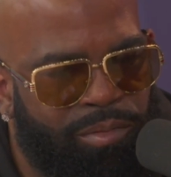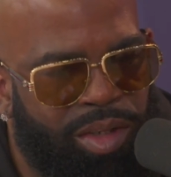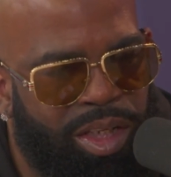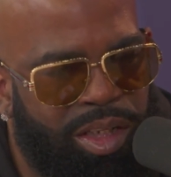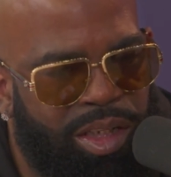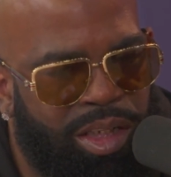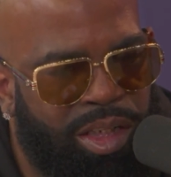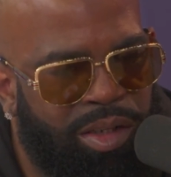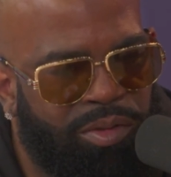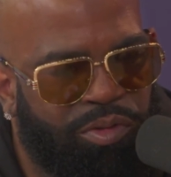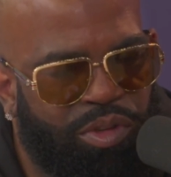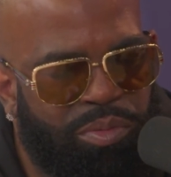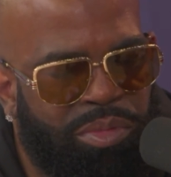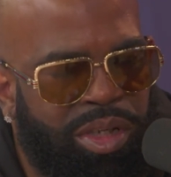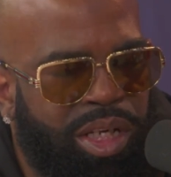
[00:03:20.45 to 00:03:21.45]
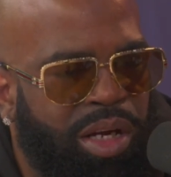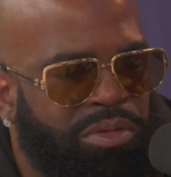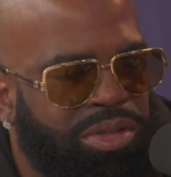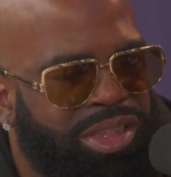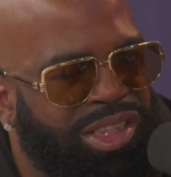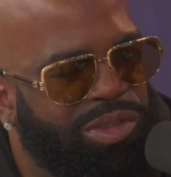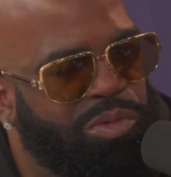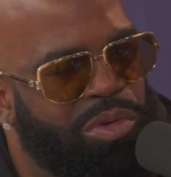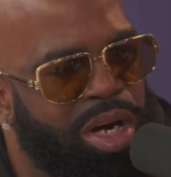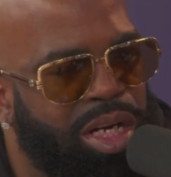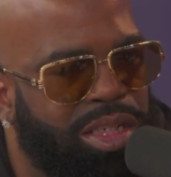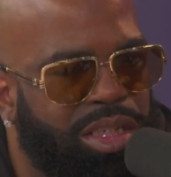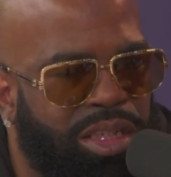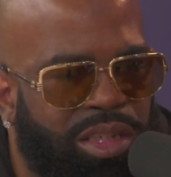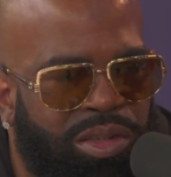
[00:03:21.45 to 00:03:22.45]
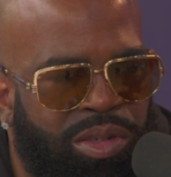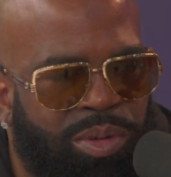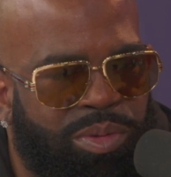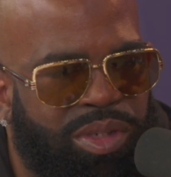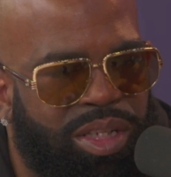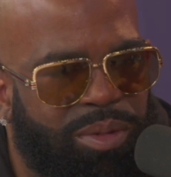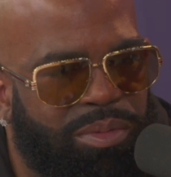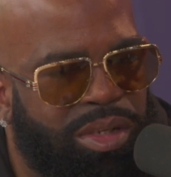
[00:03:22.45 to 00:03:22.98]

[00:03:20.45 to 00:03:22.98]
And then for me, I was just watching, you know what I'm saying,